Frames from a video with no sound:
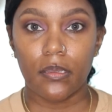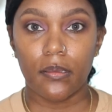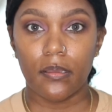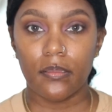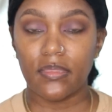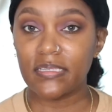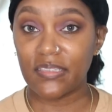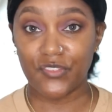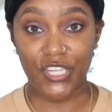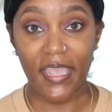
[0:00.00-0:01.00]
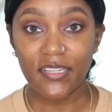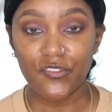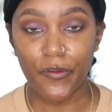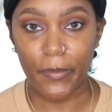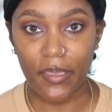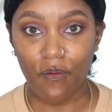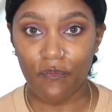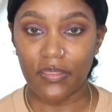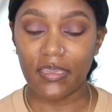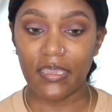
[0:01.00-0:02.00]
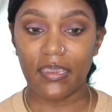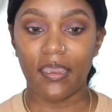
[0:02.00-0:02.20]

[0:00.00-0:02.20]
things have changed for me over the year,